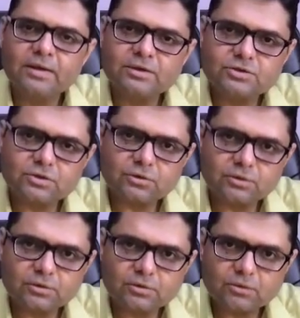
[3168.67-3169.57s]

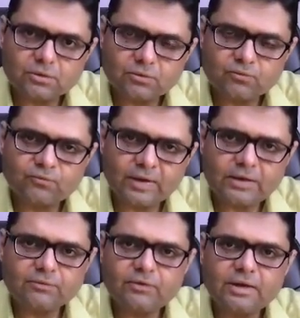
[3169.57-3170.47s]
So
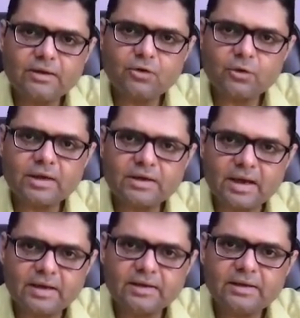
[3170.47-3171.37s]
when we look at
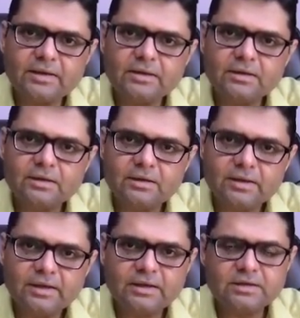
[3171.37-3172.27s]
RNA,
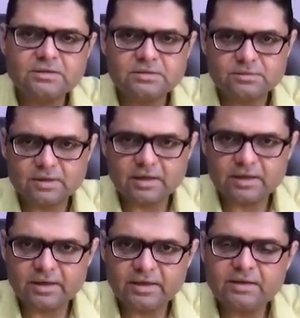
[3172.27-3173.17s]
it is
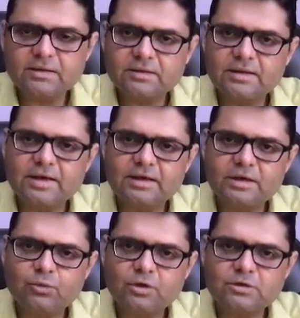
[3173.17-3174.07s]
agreed that
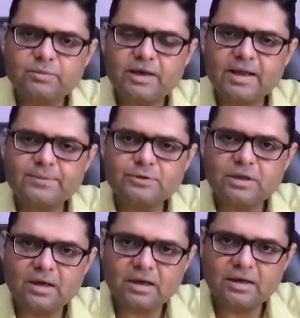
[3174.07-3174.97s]
it was perhaps
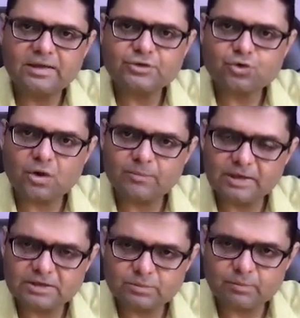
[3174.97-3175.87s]
the earliest
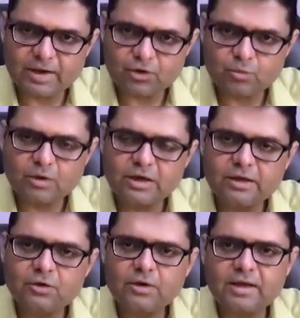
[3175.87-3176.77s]
complex
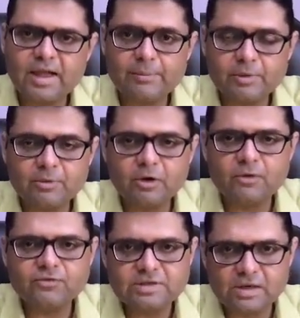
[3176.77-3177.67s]
macromolecule capable
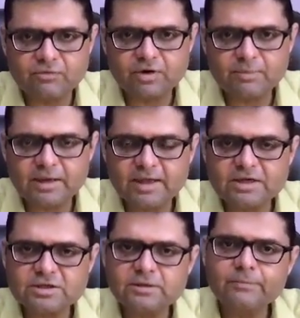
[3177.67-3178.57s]
of
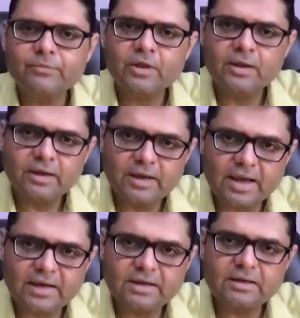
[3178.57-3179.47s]
self-replication,
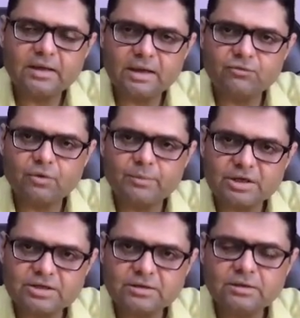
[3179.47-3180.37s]
carrying
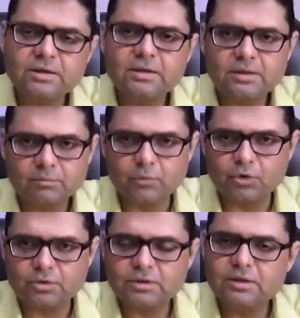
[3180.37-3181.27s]
information
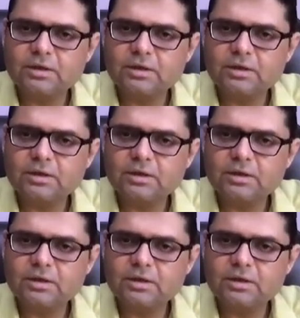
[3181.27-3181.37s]
both.